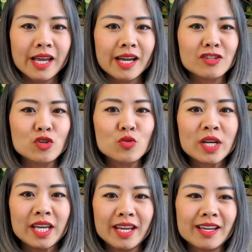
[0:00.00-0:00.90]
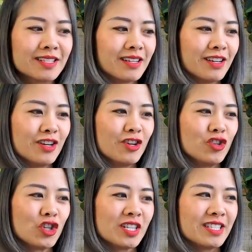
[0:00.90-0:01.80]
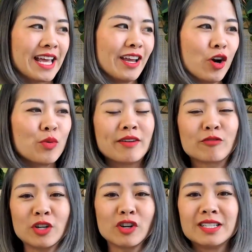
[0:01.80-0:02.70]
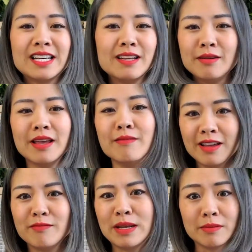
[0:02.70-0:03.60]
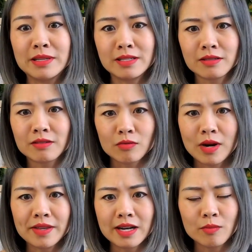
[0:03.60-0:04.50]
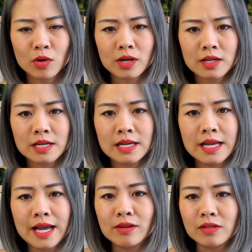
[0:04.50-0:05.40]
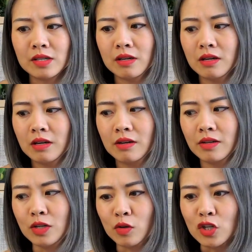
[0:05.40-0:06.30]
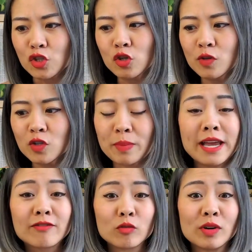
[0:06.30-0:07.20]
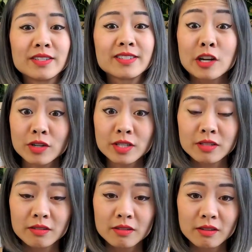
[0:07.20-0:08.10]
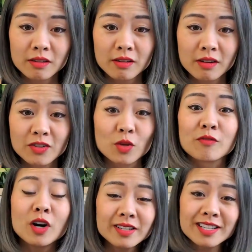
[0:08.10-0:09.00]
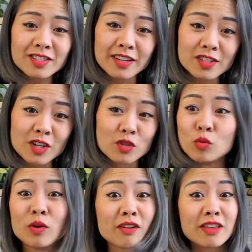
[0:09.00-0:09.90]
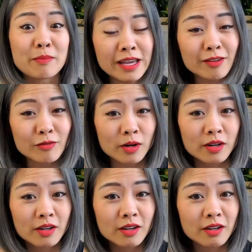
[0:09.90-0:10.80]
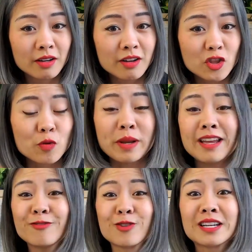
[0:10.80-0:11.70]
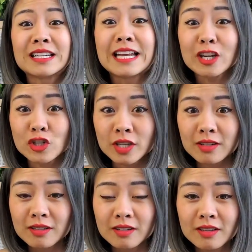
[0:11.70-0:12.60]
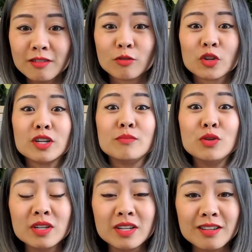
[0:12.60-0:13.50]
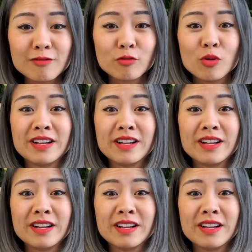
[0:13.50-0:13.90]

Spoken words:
And you can't just say, oh, we have great content and make a business around that anymore. And, consumers pay for what's scarce. So if content's not scarce, well, what are they paying for? They're paying for connection, for community, for an